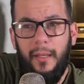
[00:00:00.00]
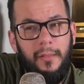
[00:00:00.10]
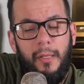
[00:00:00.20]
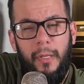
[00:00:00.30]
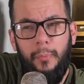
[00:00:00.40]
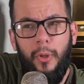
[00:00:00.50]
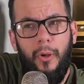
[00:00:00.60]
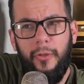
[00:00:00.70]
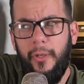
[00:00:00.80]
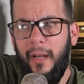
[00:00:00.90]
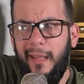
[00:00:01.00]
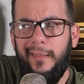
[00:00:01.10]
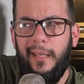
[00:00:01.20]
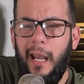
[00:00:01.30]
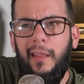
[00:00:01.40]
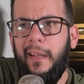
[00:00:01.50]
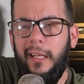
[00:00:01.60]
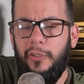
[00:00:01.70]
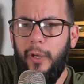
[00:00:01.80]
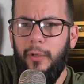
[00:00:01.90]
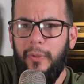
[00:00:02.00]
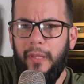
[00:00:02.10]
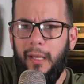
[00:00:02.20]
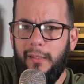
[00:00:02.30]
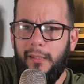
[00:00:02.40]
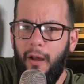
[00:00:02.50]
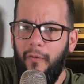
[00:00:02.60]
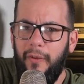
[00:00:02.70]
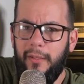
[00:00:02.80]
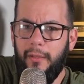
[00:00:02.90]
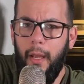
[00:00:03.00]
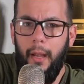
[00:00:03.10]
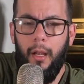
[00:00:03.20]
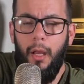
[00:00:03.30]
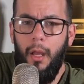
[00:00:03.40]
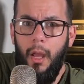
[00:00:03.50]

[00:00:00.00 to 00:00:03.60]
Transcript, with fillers: And some people are start it's kind of like a trend within itself It's like